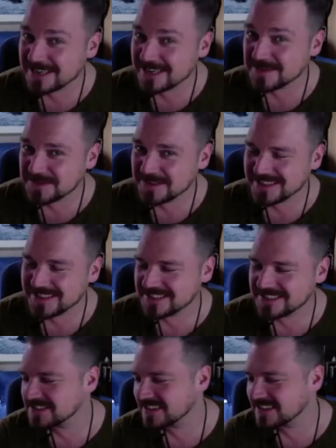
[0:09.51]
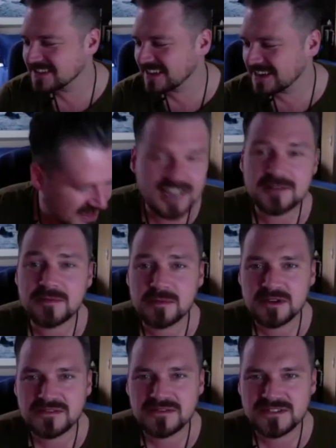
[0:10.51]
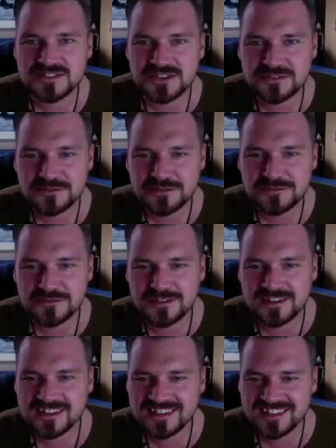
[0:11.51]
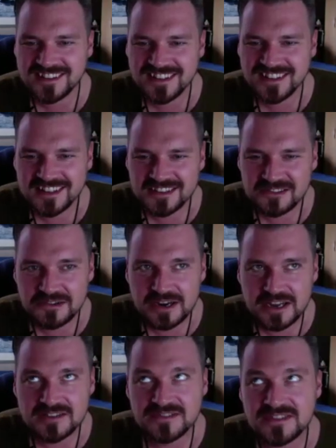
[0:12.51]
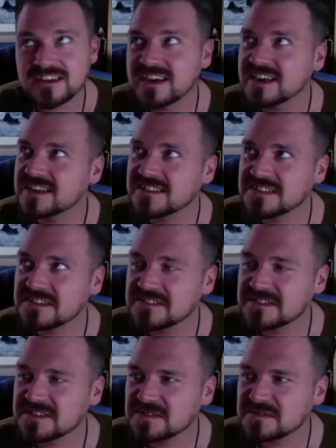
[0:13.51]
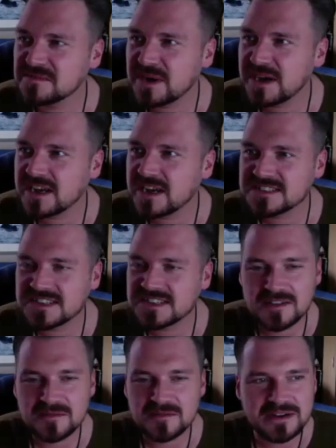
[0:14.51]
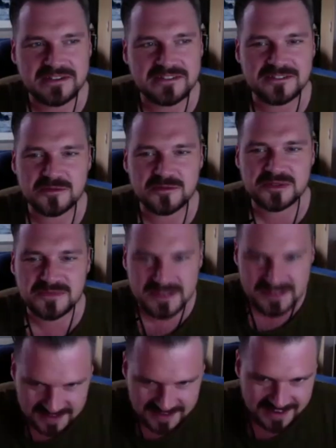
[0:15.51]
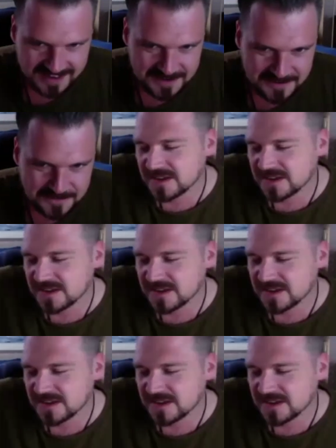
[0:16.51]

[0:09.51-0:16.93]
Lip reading: Adam Spencer-Young. I'm a photographer, creative director, and part-time paranormal investigator.